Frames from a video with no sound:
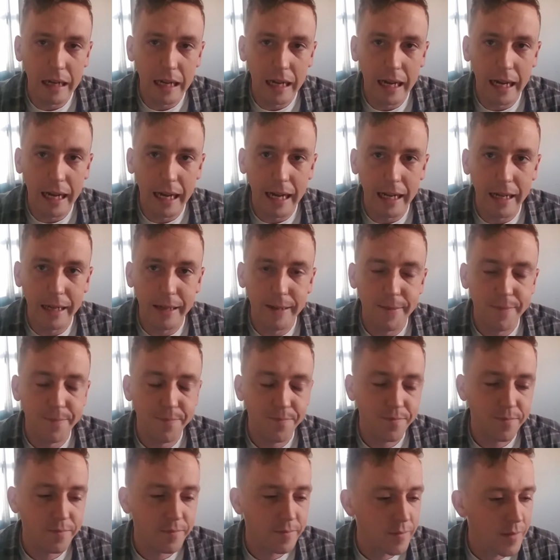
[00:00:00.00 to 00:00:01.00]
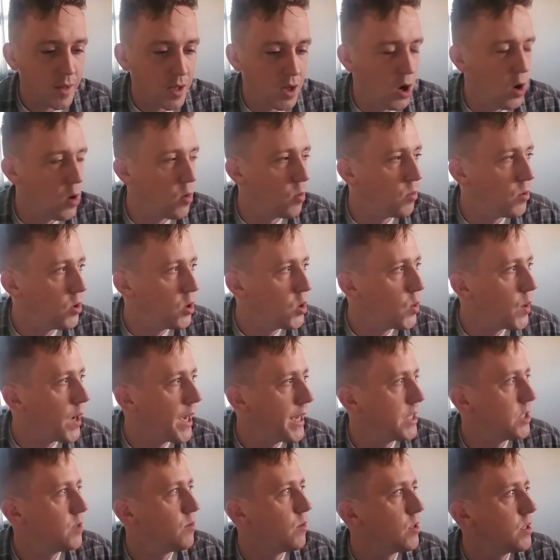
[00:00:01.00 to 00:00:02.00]
oh
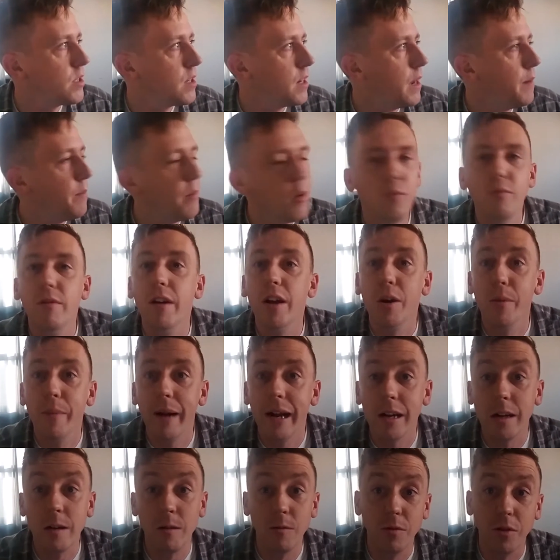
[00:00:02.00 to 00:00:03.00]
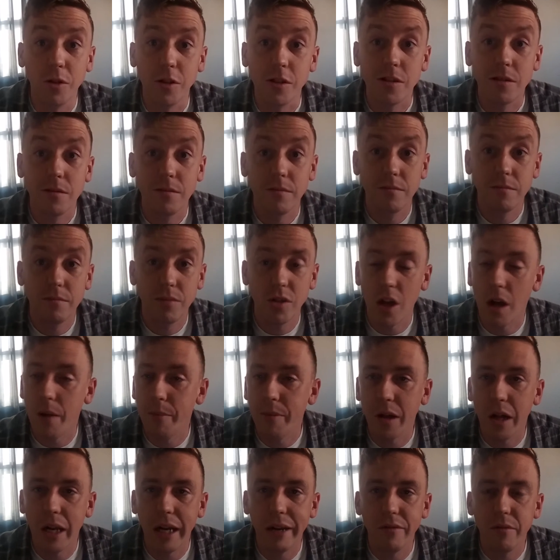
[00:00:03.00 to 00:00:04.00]
Christ, what's her name? Widowmaker was
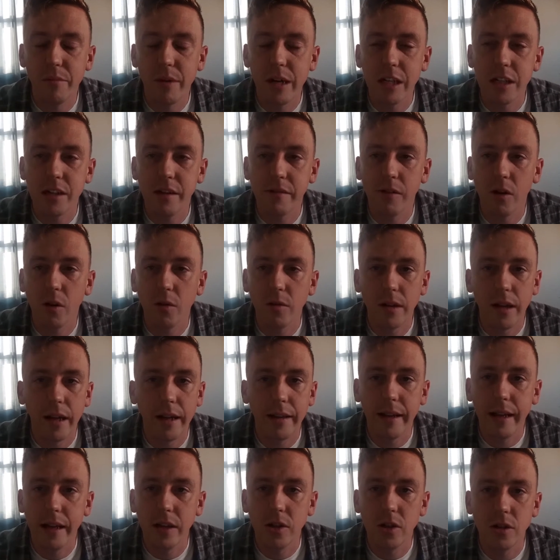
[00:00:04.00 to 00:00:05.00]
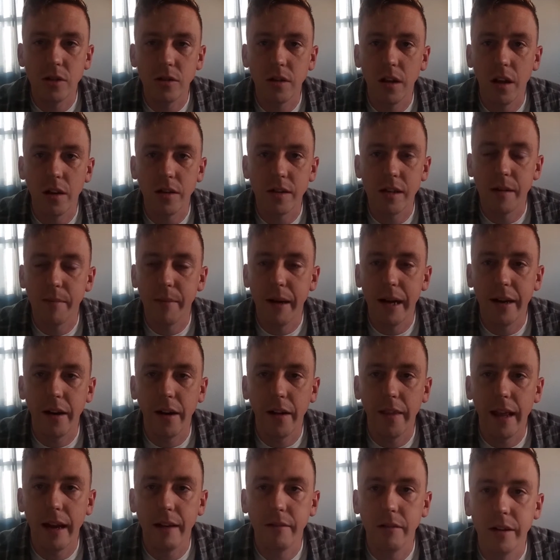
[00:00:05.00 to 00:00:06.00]
stomping on everybody's throat, and they just lost their mind
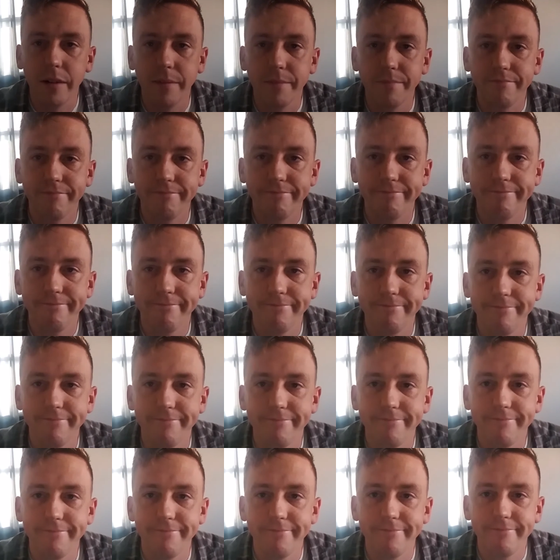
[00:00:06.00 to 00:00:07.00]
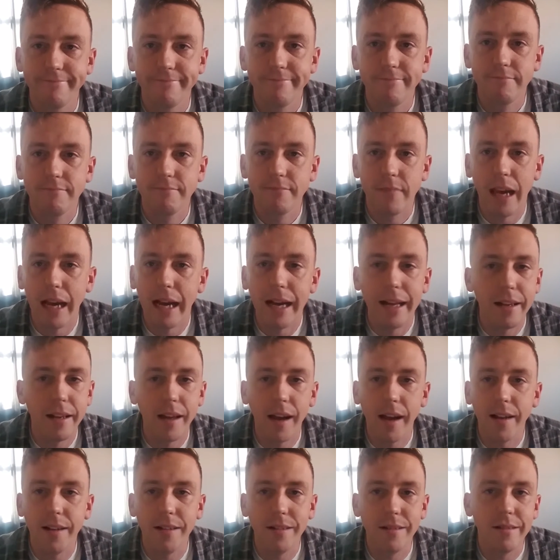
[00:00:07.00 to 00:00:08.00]
on that one. I
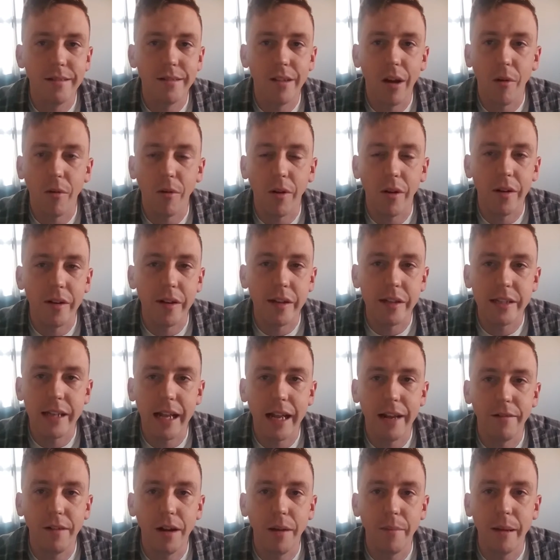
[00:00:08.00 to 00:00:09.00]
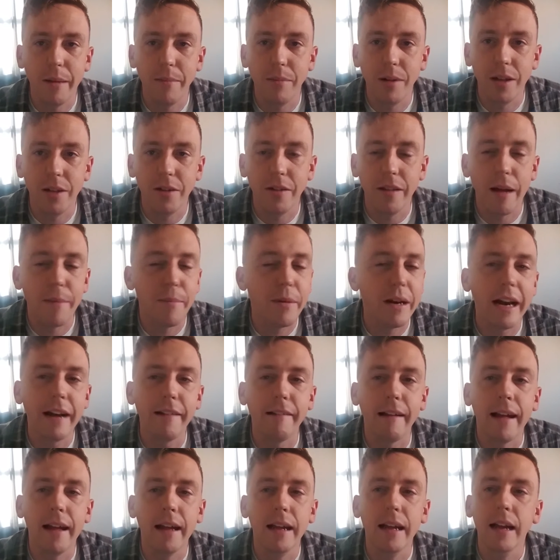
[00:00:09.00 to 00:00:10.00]
don't understand why people do that, but
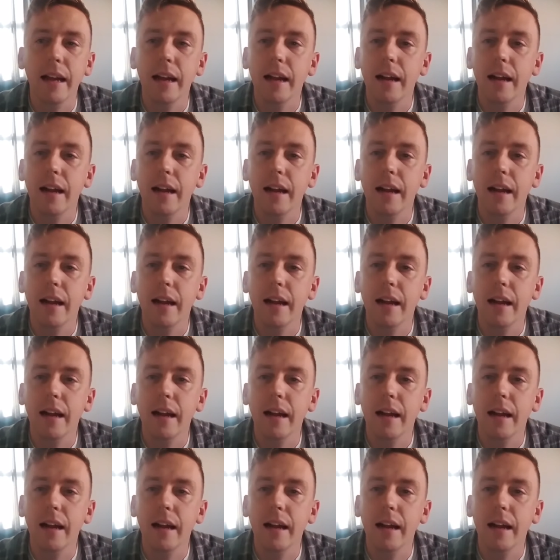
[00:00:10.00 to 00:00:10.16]
anyway,